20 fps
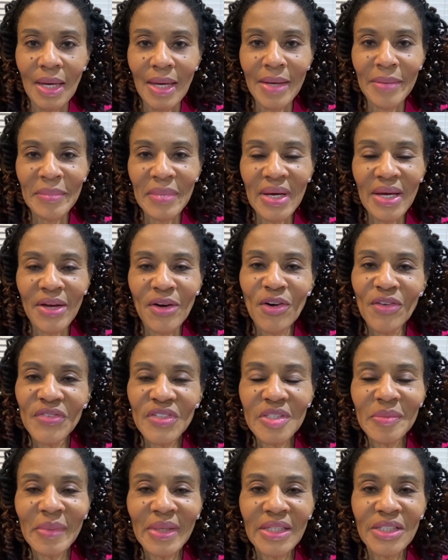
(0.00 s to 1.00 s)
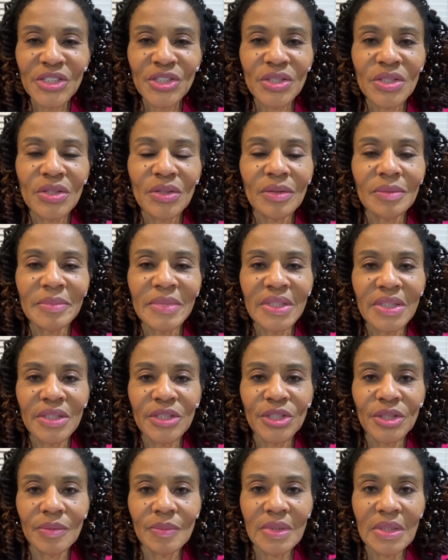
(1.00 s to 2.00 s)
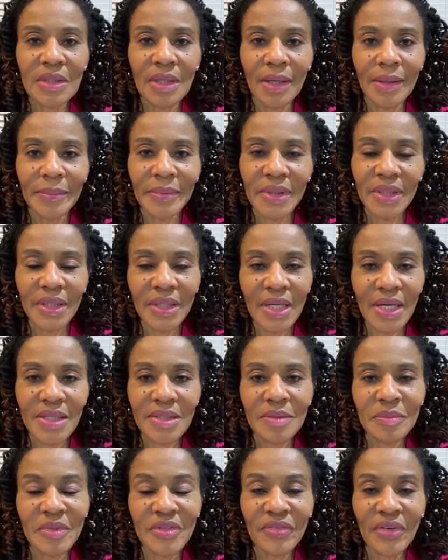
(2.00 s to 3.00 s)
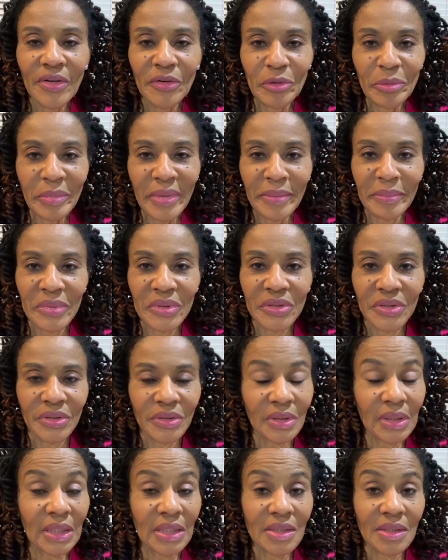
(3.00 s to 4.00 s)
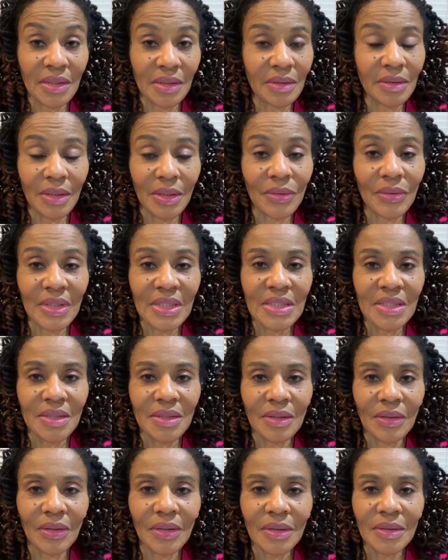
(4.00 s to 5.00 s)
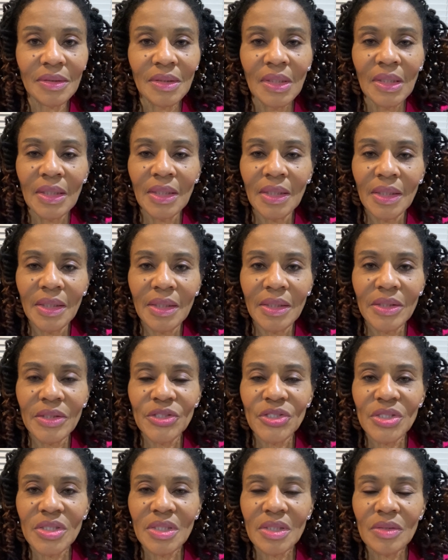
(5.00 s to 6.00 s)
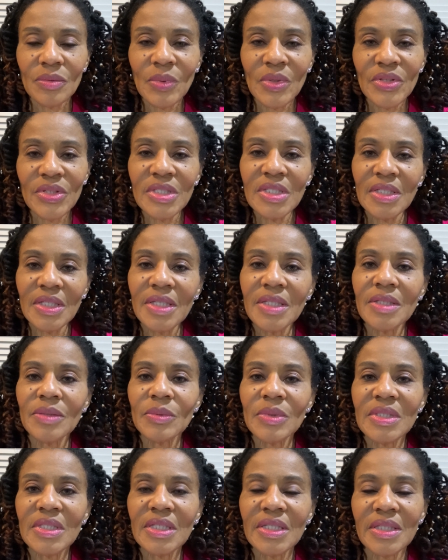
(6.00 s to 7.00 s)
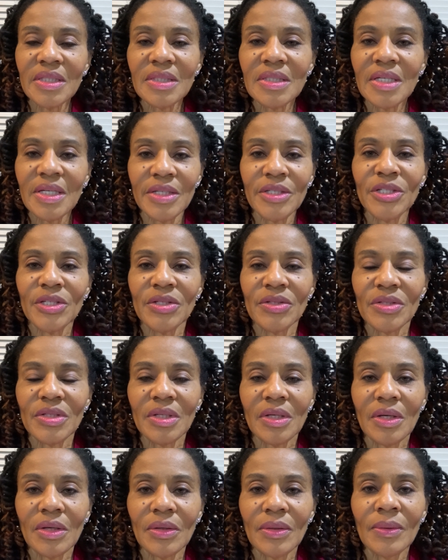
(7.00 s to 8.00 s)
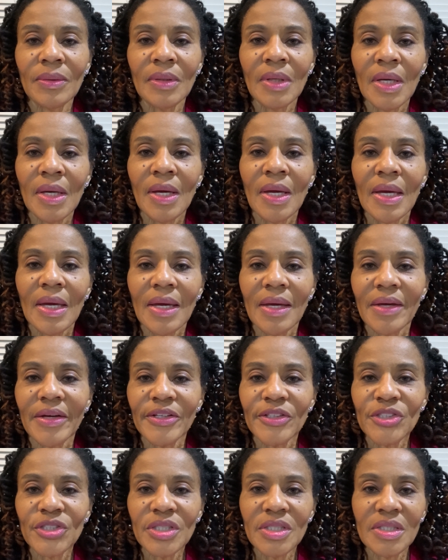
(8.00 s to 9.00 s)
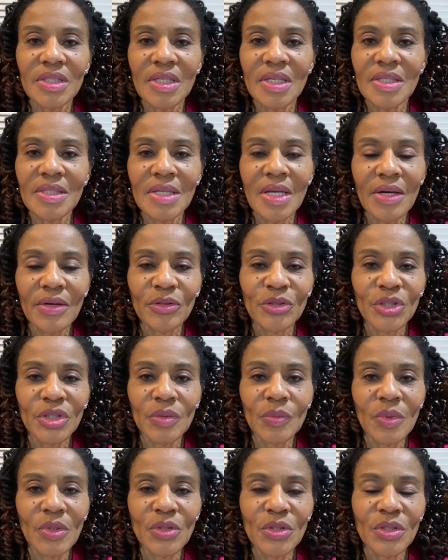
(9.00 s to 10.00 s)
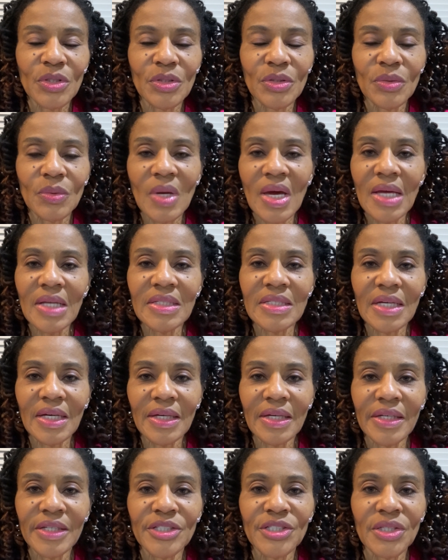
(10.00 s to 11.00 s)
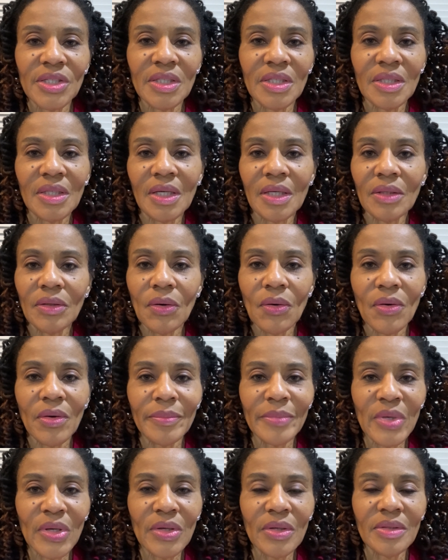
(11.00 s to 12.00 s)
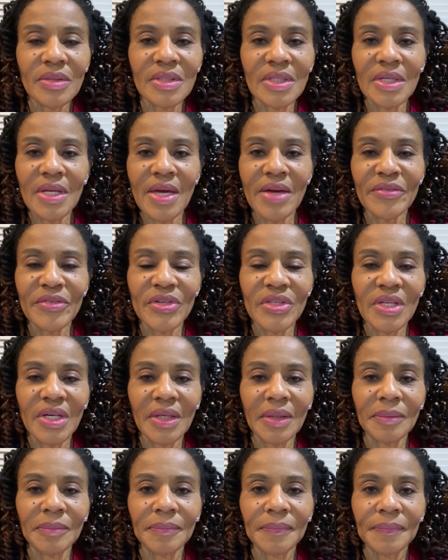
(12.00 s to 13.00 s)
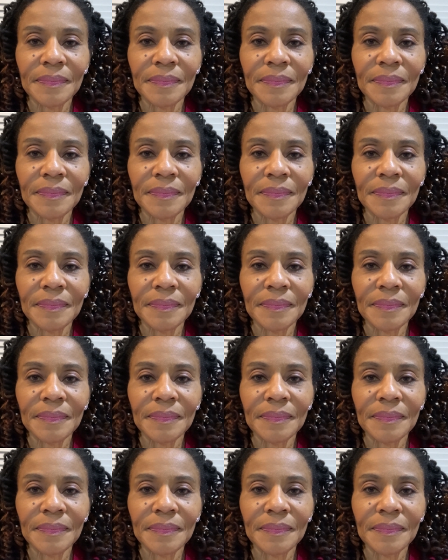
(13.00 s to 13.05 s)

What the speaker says: And my office manager told me that she was coming and asked me if I remembered her. And I said, no, I did not. And she said, well, this lady was here 10 years ago. And she says now she wants to do anti-aging and hormones and everything.